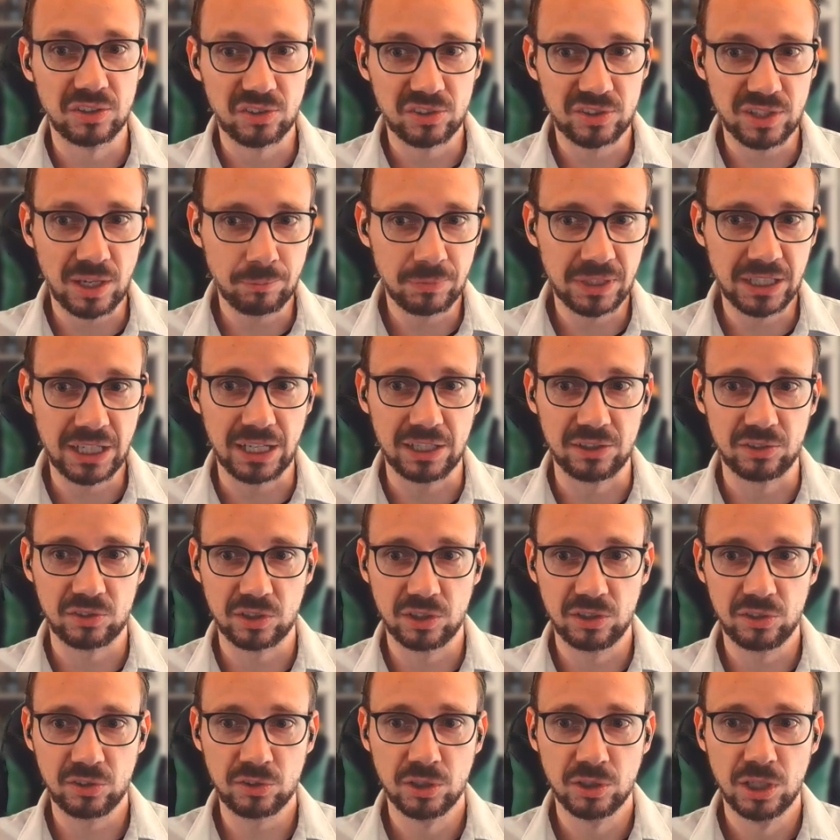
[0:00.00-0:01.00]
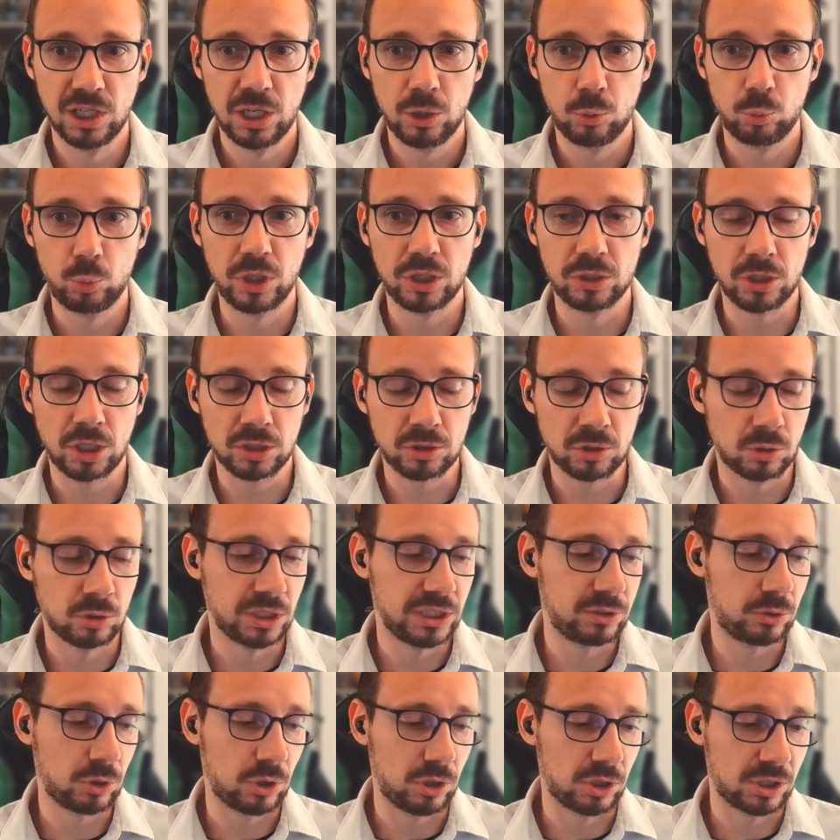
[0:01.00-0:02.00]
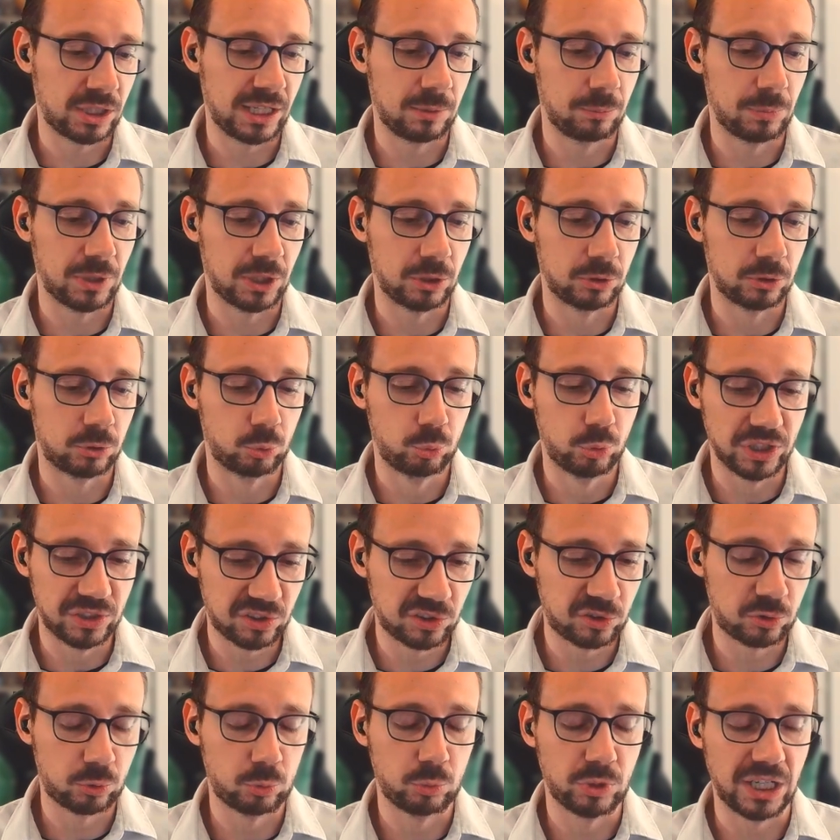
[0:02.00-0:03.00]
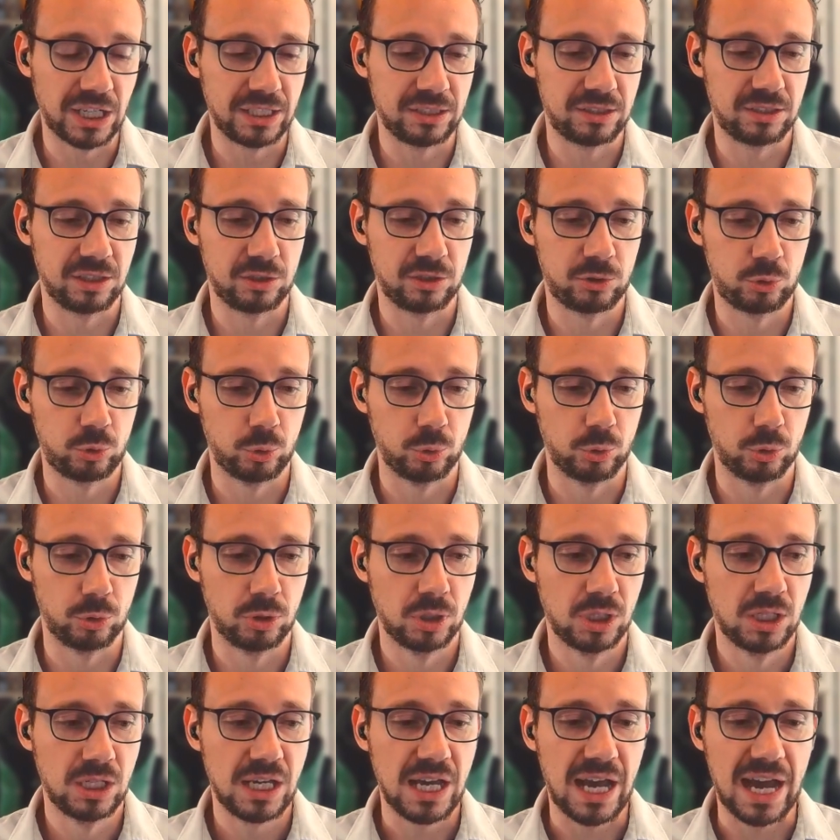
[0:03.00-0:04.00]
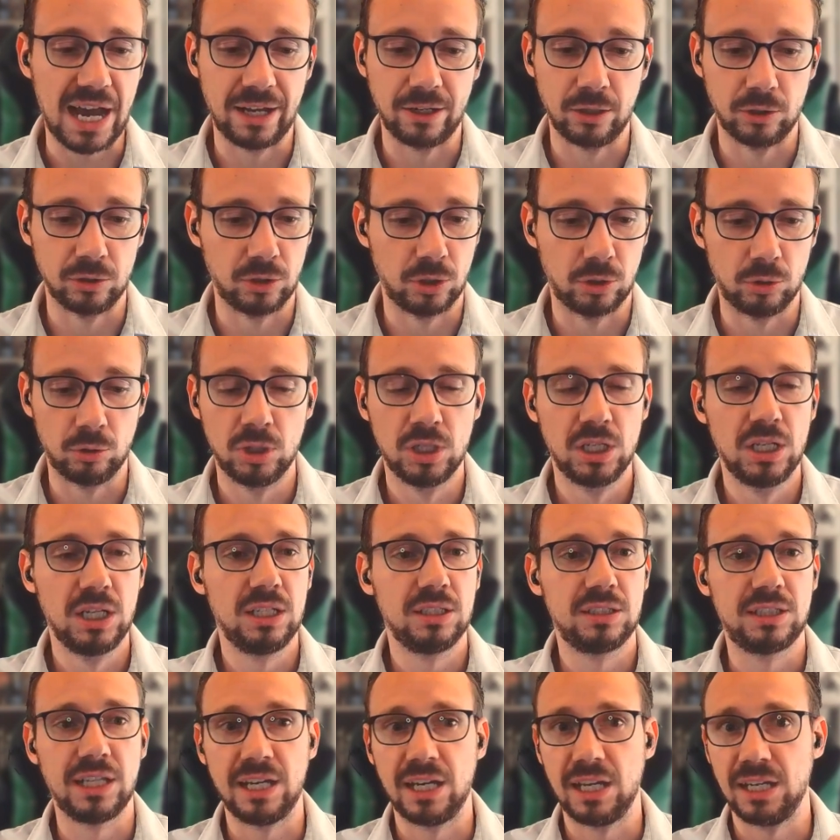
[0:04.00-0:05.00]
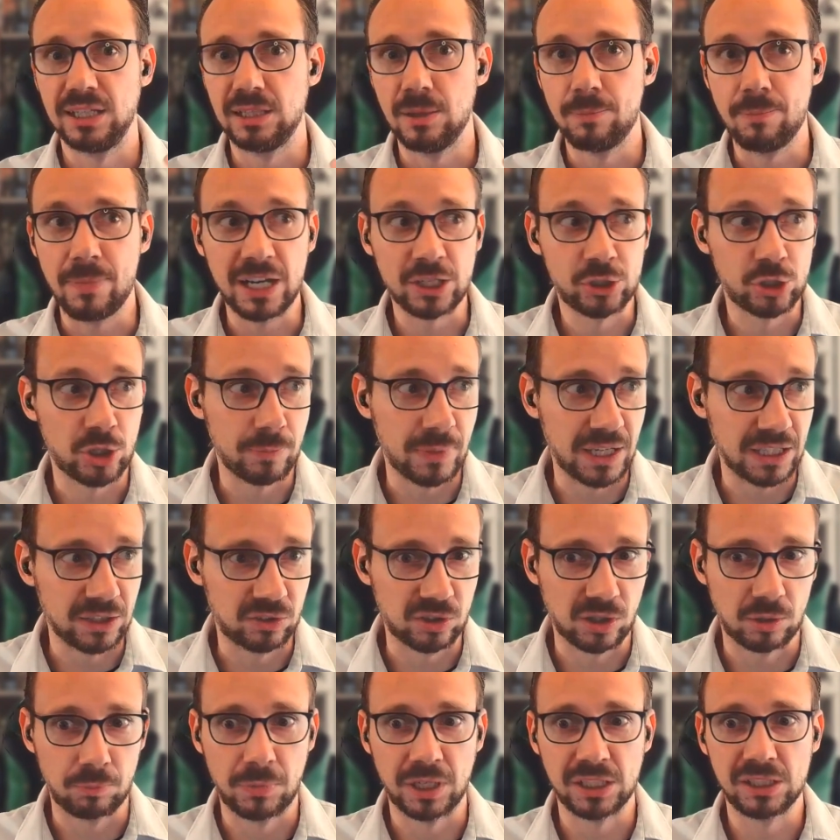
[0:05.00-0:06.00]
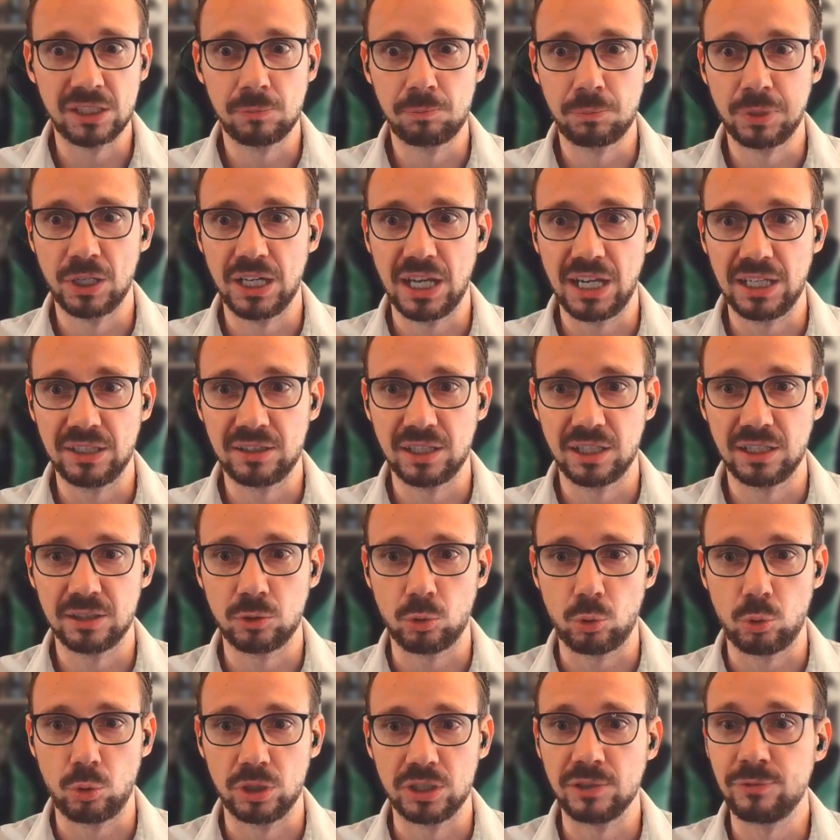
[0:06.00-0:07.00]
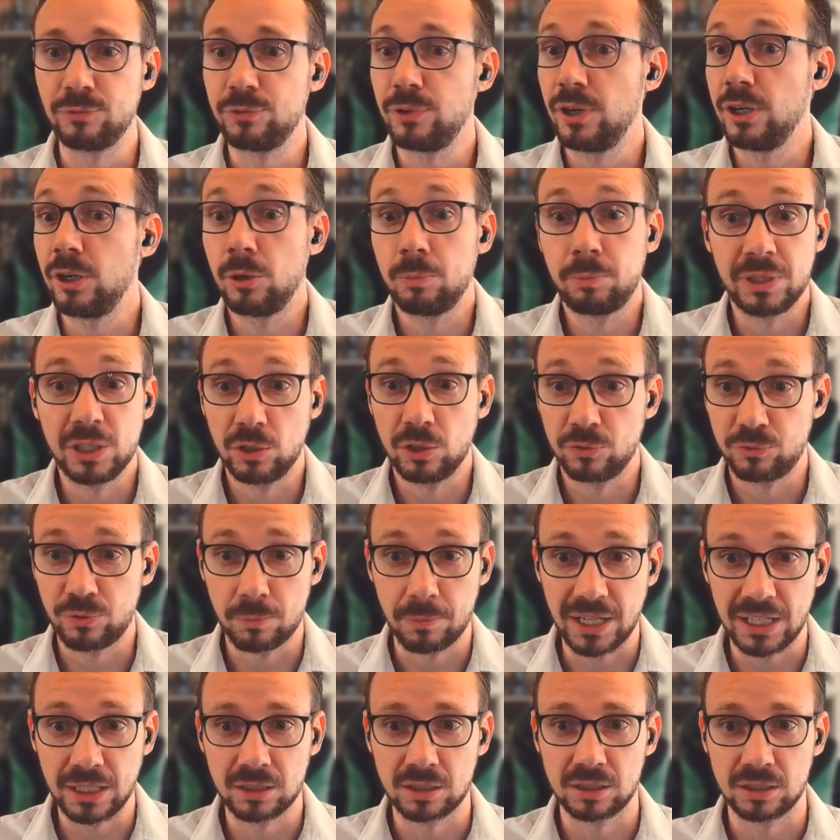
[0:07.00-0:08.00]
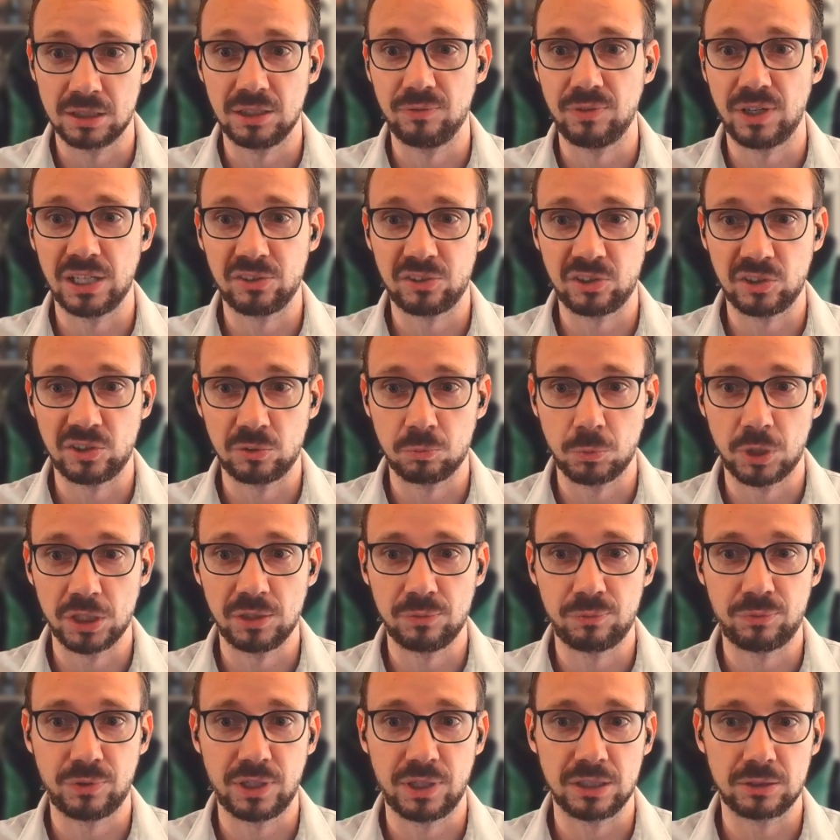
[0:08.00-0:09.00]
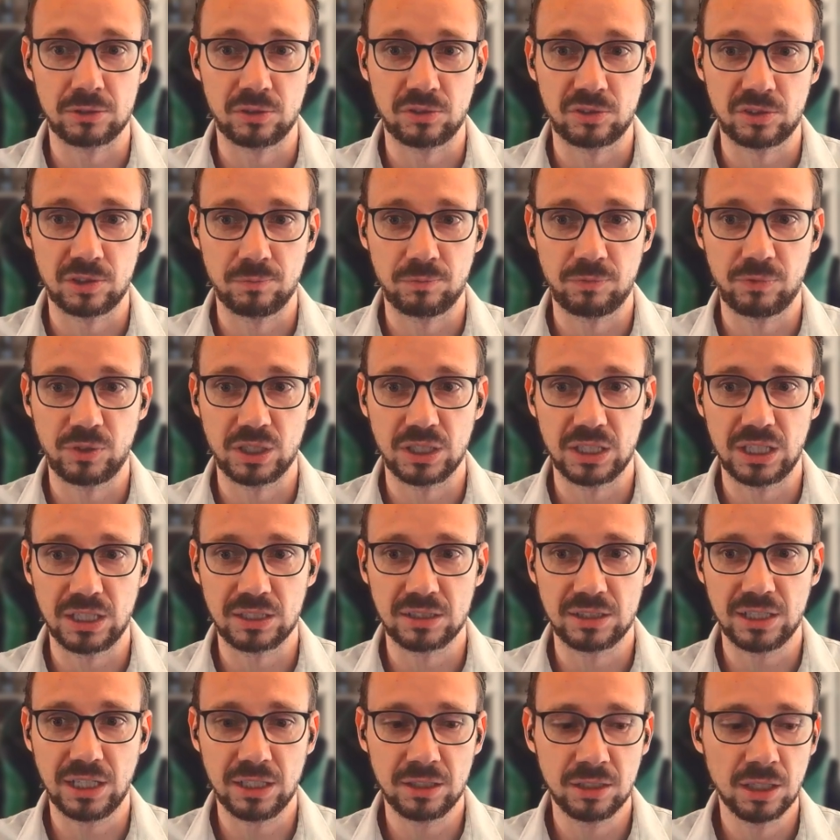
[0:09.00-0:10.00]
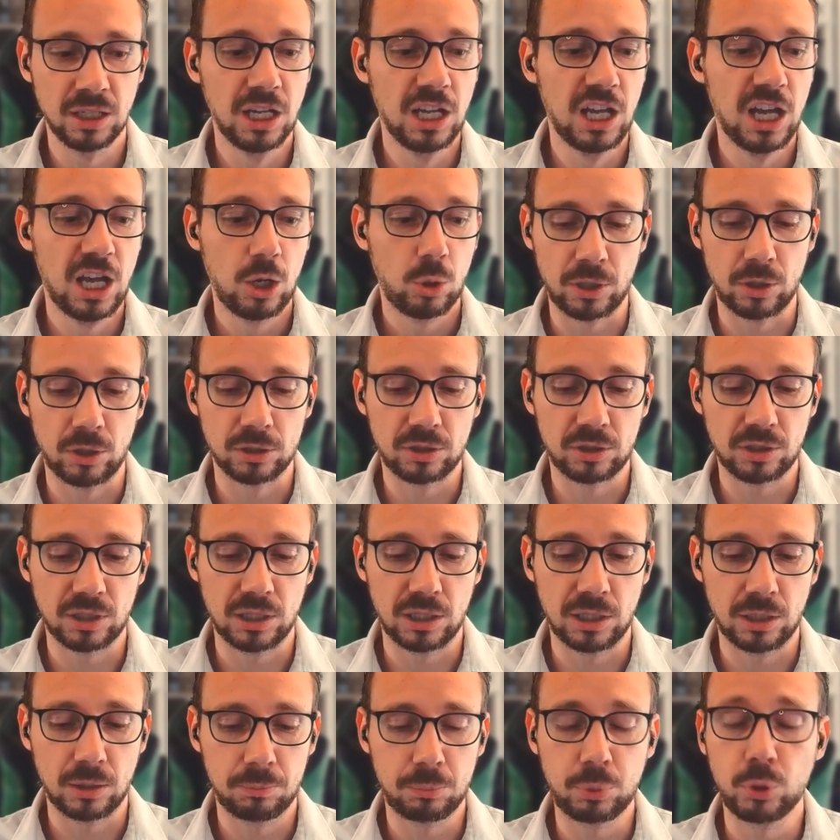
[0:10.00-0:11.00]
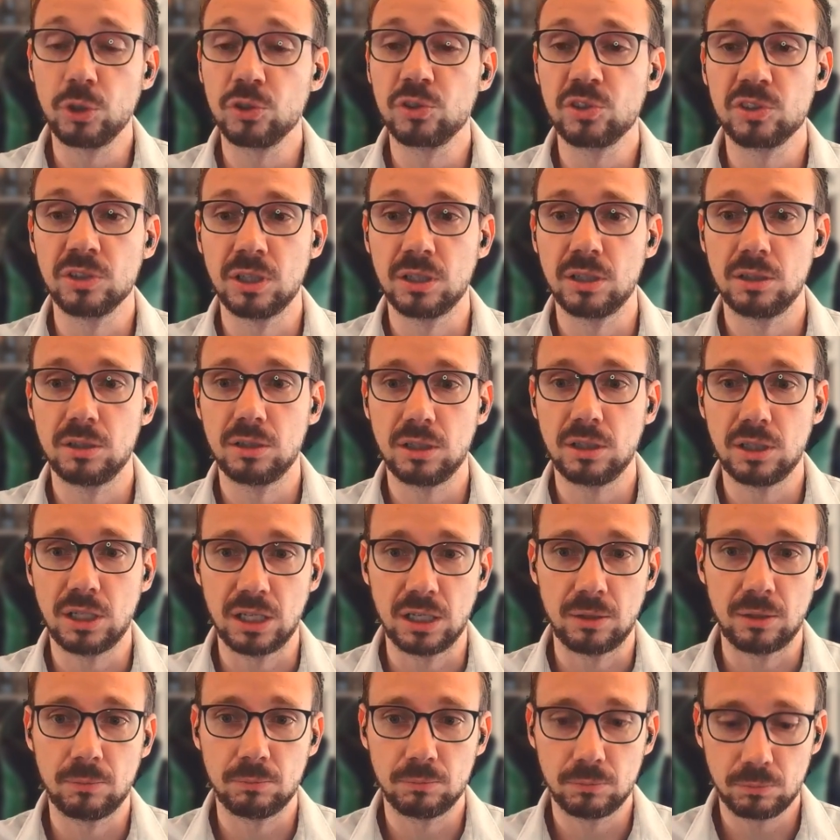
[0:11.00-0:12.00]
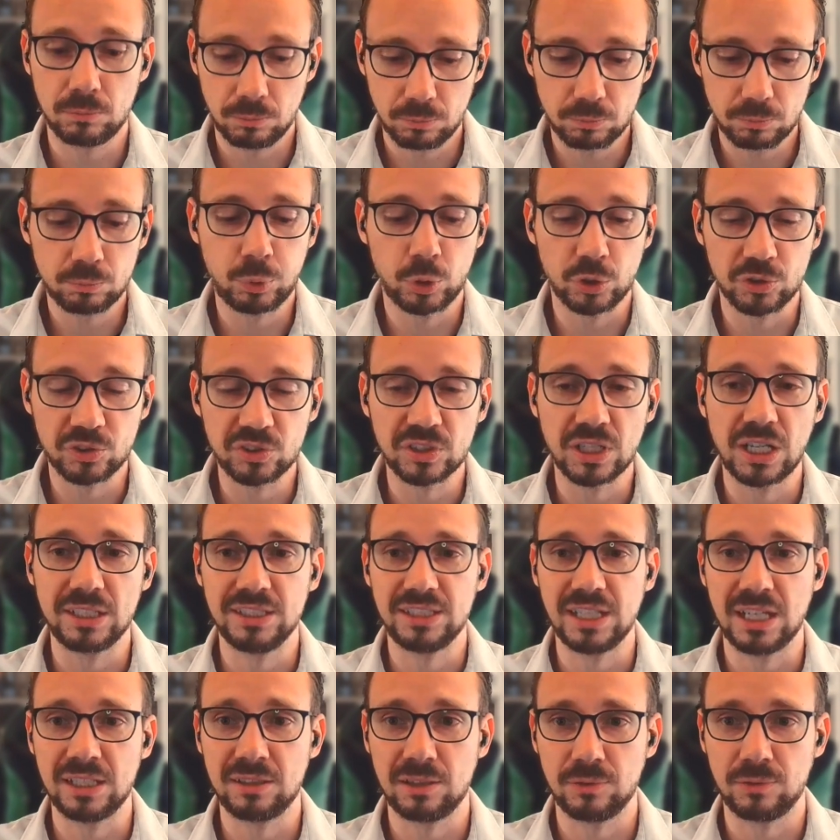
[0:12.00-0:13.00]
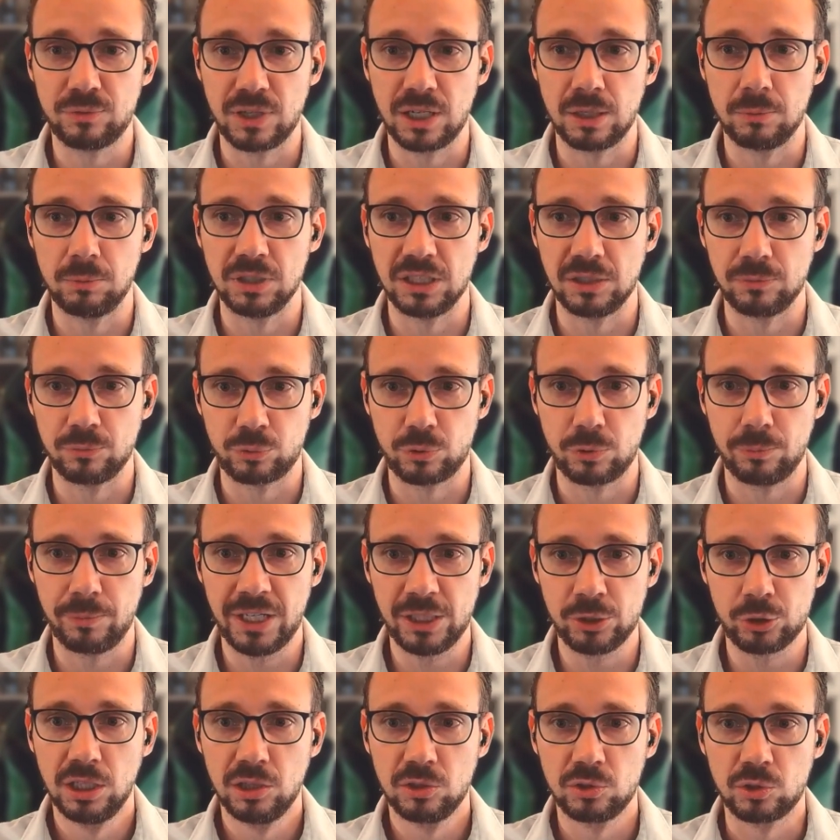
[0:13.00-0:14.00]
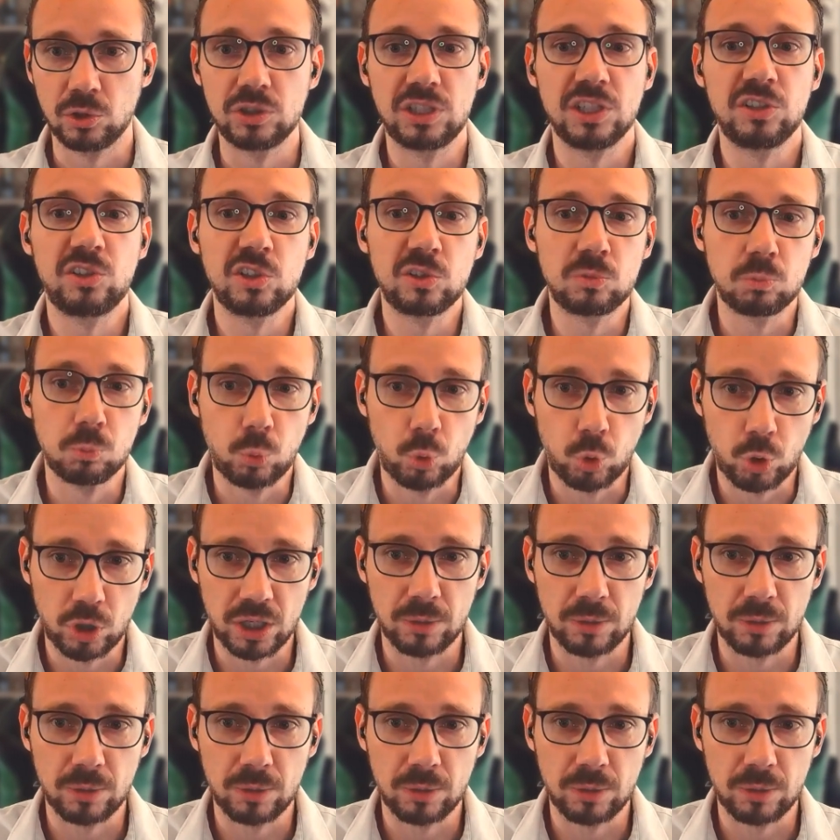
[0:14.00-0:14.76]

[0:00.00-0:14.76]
some cases, we're not only talking about risks related to, I don't know, the measurements are manipulated or the therapy of a medical device is modified or something like that, but personal identifiable information. So this is more